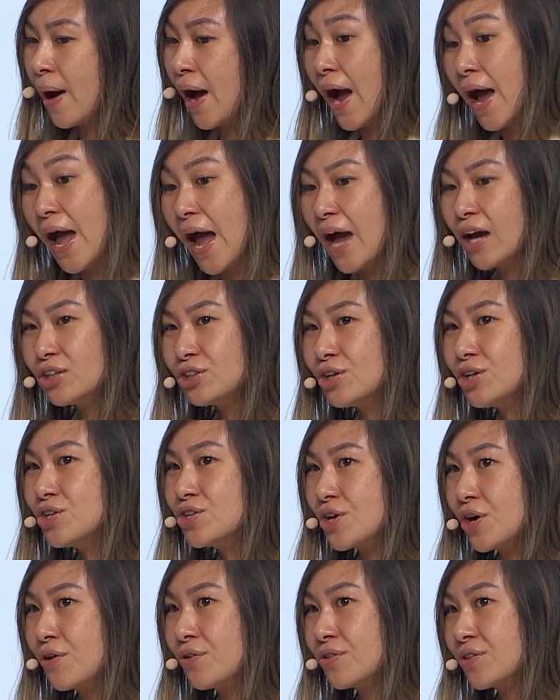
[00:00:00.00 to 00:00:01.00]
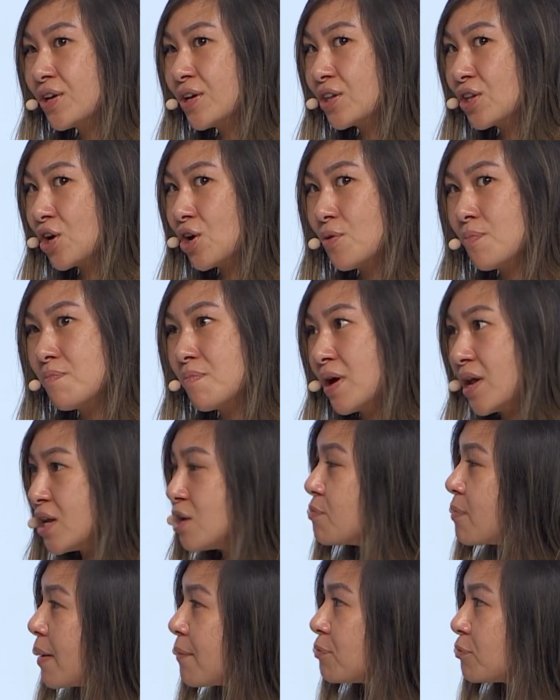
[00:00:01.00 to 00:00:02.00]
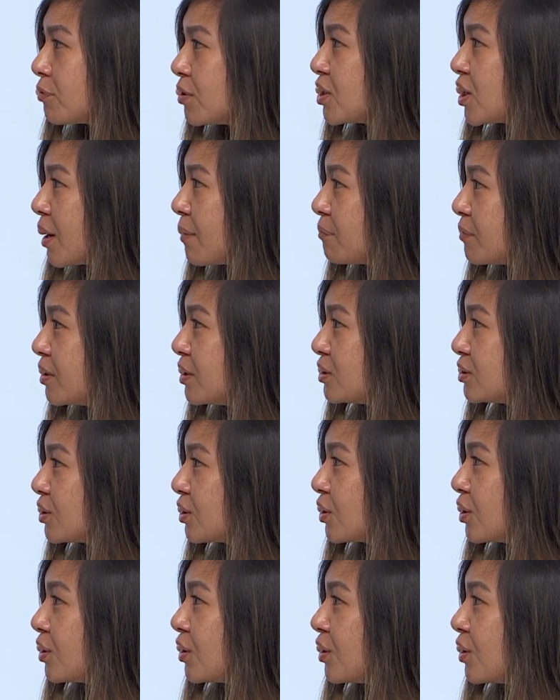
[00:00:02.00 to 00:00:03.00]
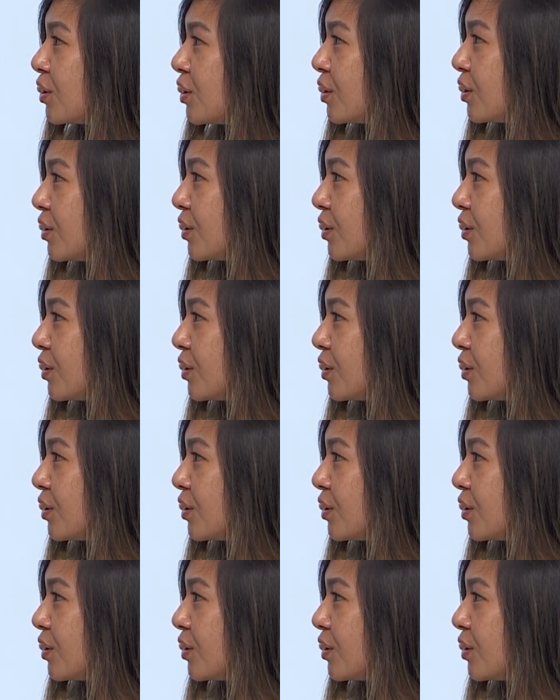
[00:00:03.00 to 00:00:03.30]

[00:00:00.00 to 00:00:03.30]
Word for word: I actually don't think there are many Web3 companies that are